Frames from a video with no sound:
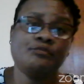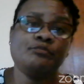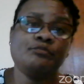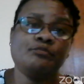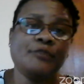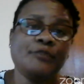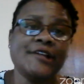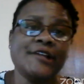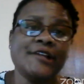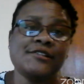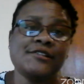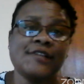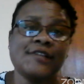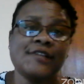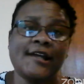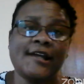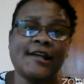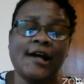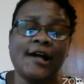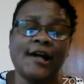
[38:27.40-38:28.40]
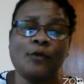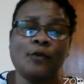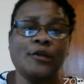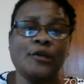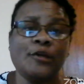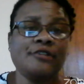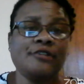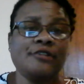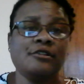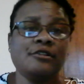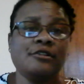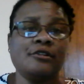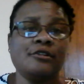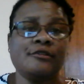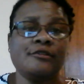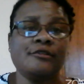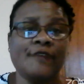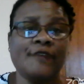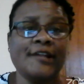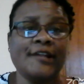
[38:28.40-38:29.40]
places that I went to
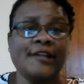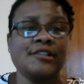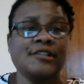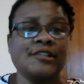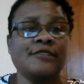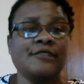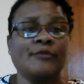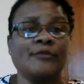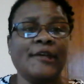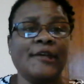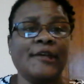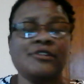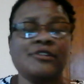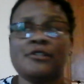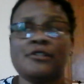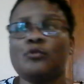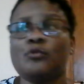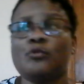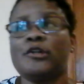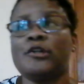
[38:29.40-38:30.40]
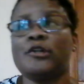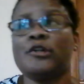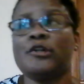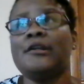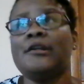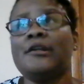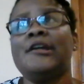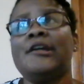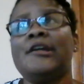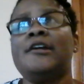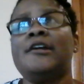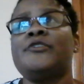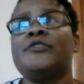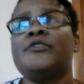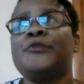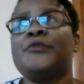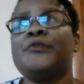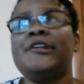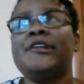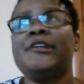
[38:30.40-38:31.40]
find this information were
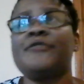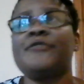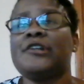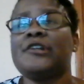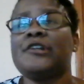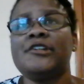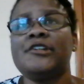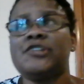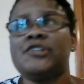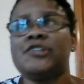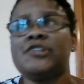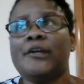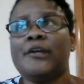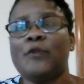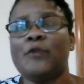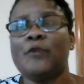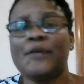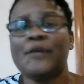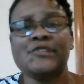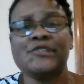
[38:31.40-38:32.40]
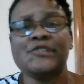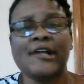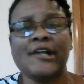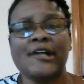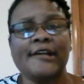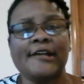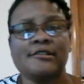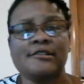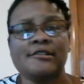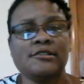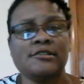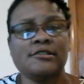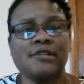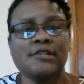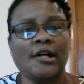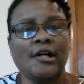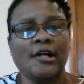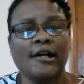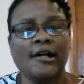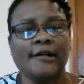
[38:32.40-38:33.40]
three different legit websites.
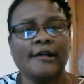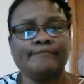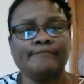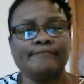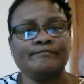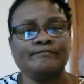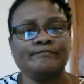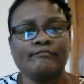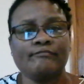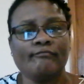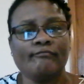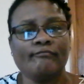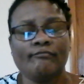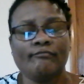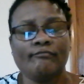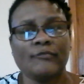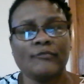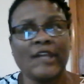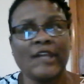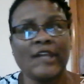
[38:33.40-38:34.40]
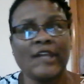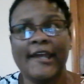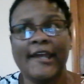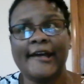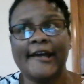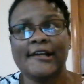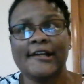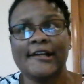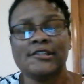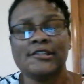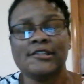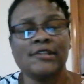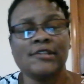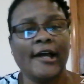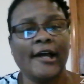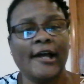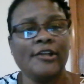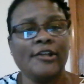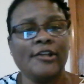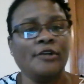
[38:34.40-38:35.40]
And
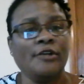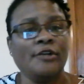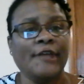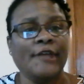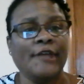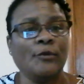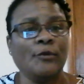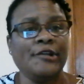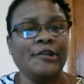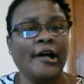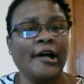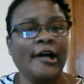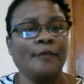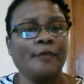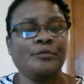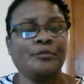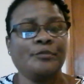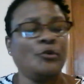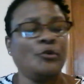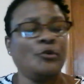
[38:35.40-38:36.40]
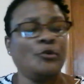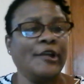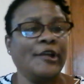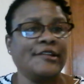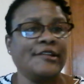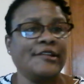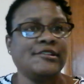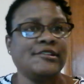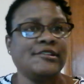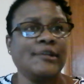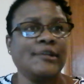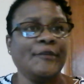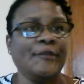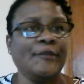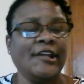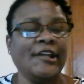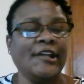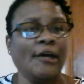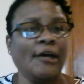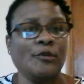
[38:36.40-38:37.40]
I know they would not print
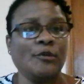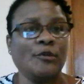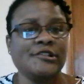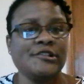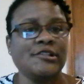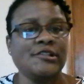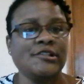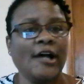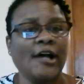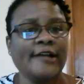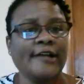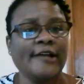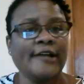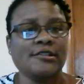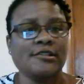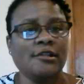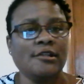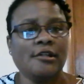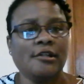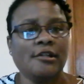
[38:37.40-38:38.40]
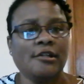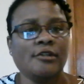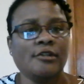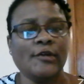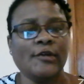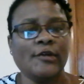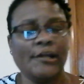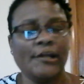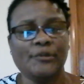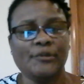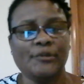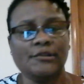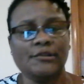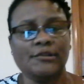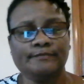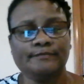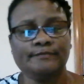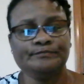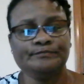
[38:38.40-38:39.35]
something that was not credible.